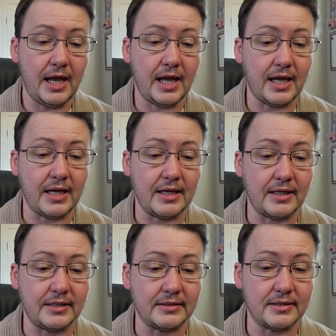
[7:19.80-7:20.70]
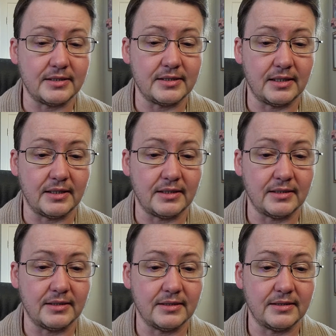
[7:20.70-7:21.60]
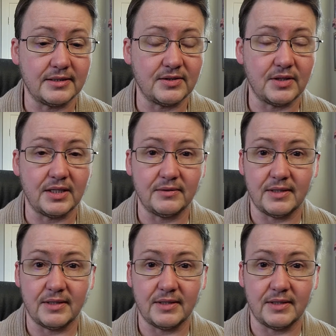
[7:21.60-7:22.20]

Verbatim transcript: And, uh, so they,